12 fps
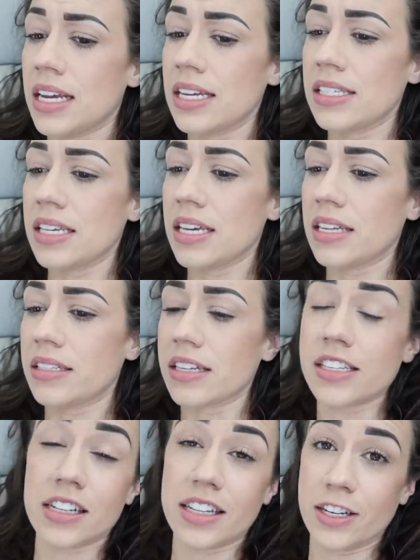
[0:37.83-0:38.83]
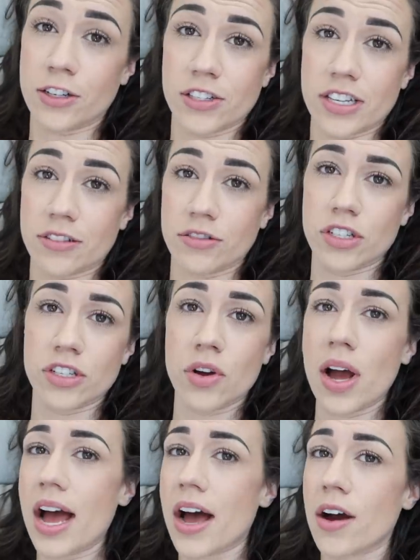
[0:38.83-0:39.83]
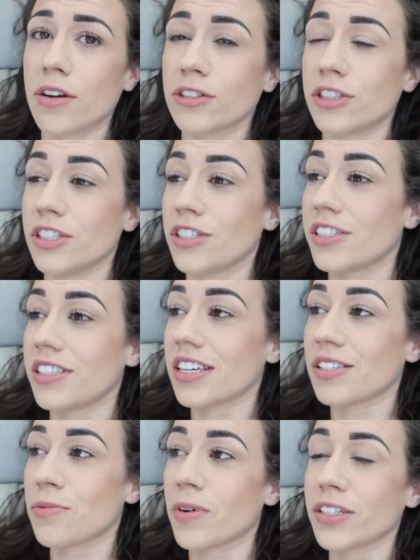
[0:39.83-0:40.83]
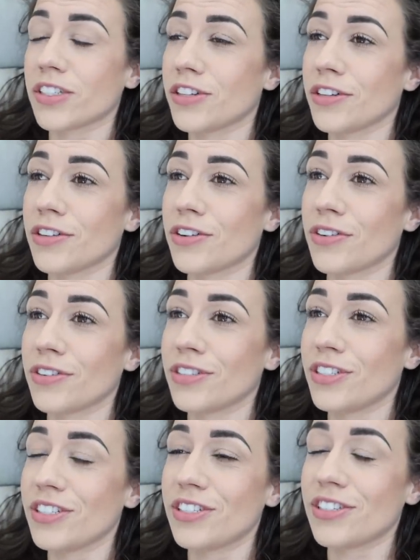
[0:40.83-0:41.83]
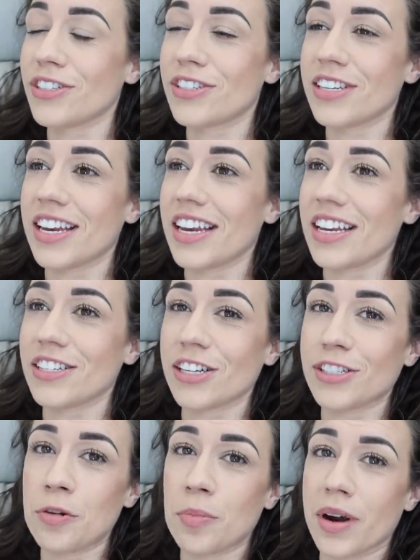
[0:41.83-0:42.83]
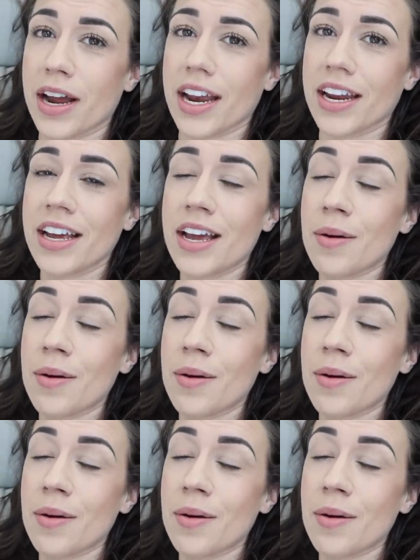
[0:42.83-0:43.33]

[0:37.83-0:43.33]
Daisy doesn't clean herself. She doesn't know how, she just doesn't want to. She's just an idiot, she has no brain.